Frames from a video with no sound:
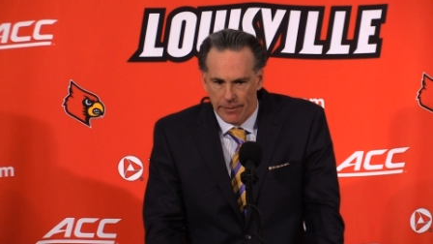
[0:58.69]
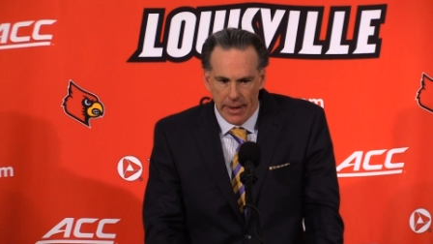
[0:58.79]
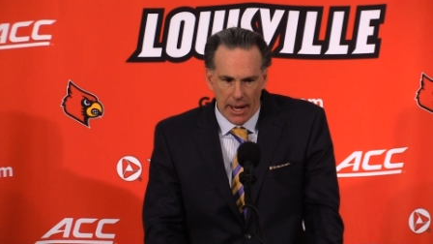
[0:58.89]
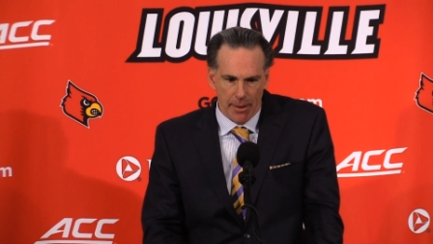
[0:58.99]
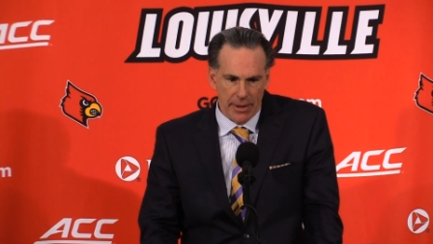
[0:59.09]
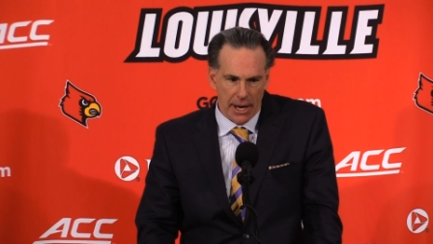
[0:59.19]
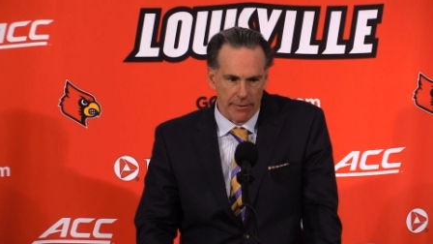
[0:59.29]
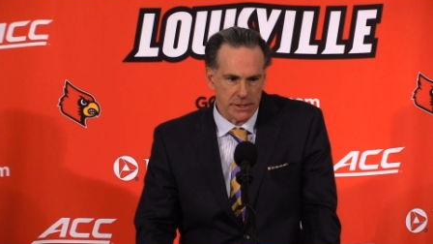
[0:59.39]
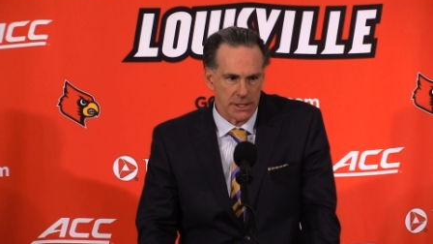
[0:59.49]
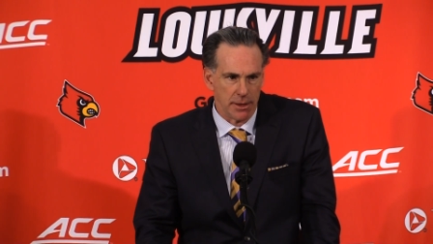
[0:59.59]
Yeah, I mean,
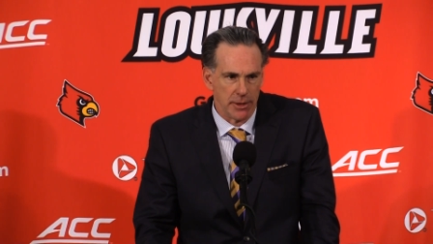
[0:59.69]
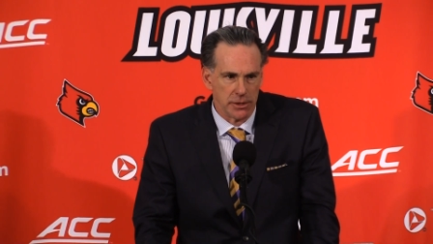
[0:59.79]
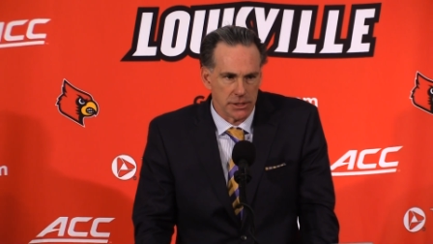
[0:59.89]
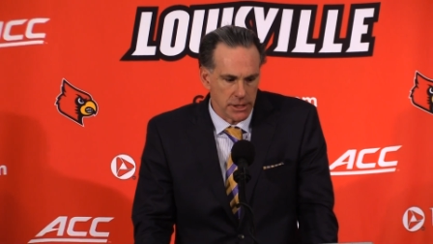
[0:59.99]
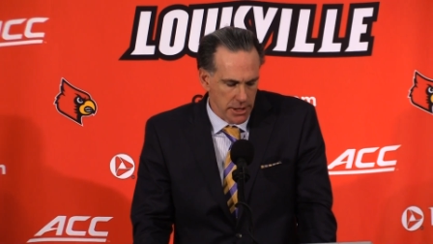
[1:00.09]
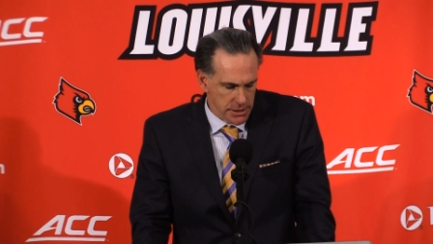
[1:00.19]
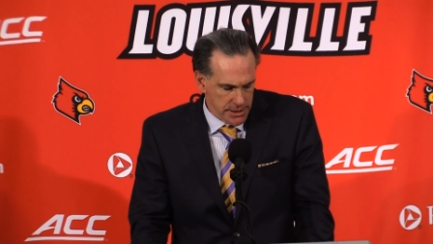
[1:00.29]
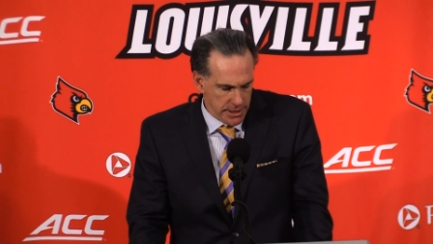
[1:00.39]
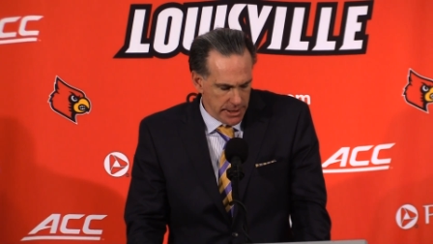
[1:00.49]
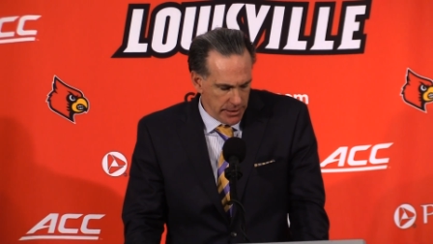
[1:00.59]
obviously, I mean, there's you can
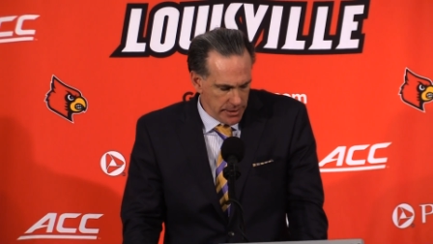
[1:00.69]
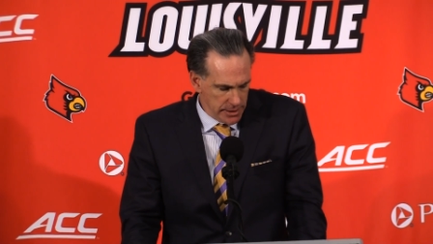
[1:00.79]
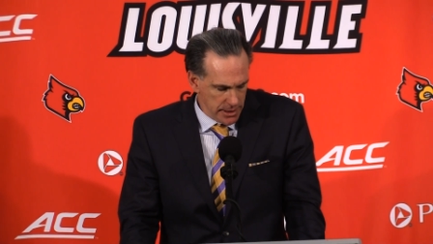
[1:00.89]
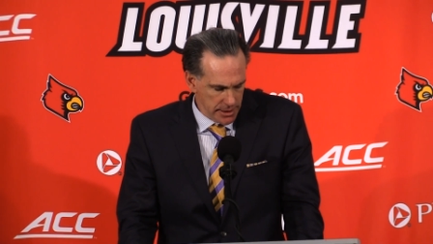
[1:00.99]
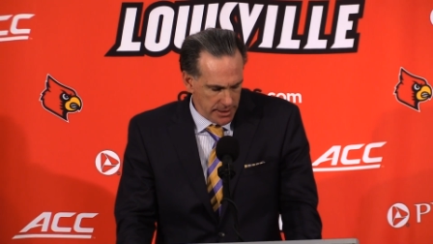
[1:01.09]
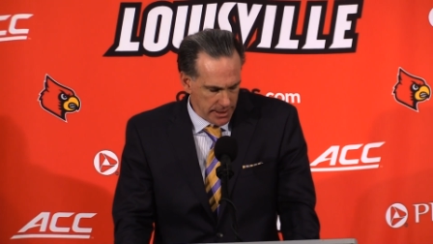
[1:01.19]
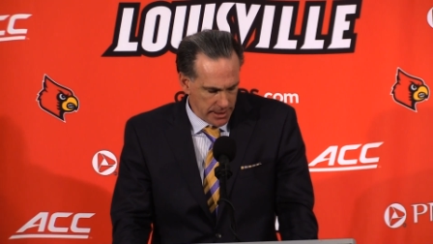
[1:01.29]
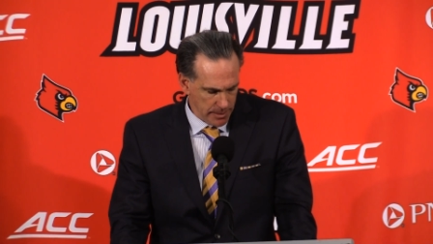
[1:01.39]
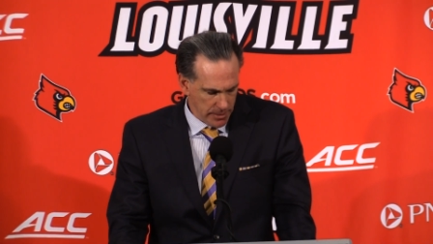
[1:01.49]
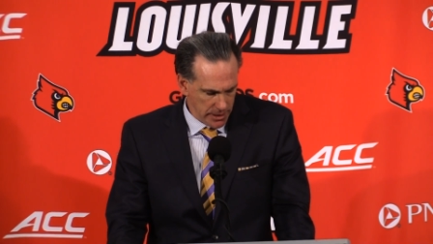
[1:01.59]
sit here and then think
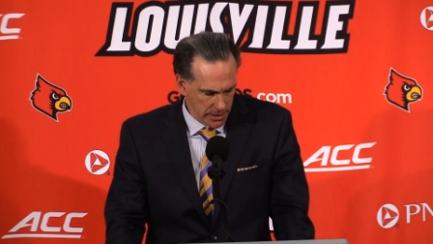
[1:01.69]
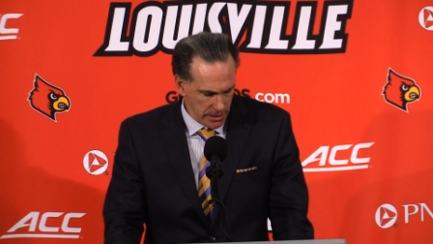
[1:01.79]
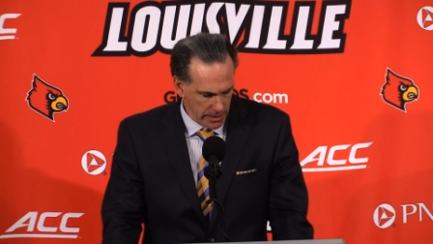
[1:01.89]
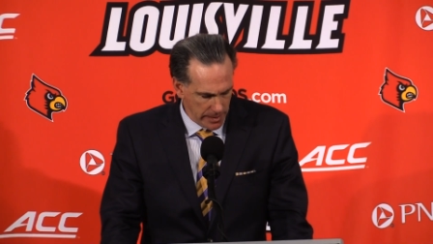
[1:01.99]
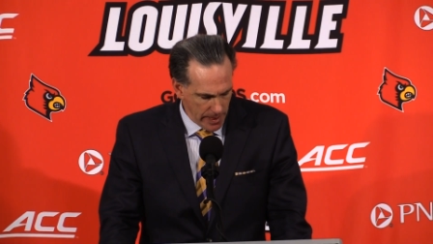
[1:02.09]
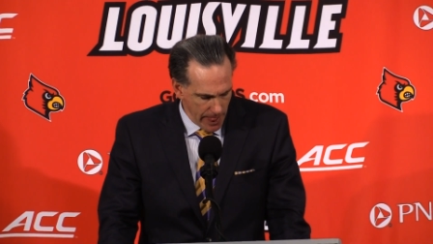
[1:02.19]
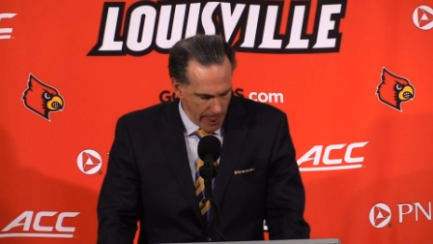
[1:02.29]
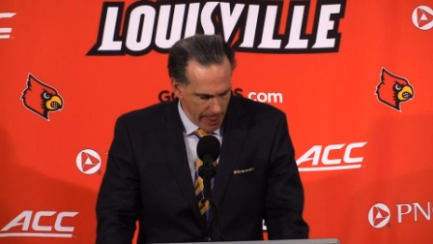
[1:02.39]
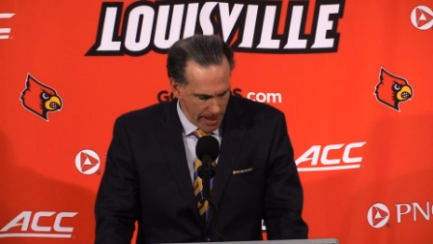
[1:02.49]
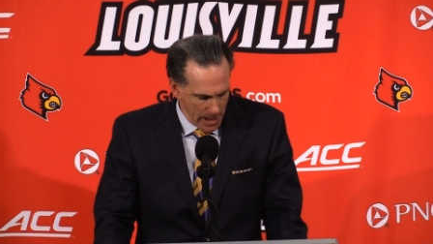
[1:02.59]
anybody. Uh,
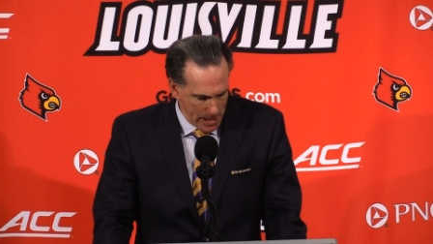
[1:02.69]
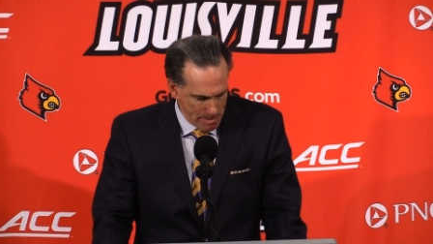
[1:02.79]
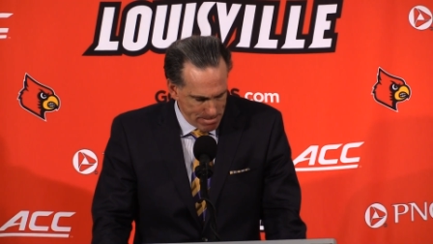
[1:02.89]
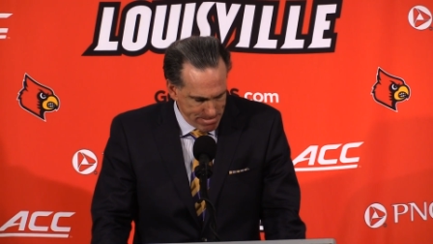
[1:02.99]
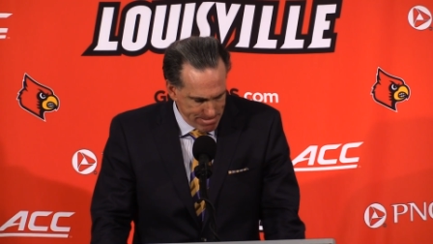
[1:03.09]
um,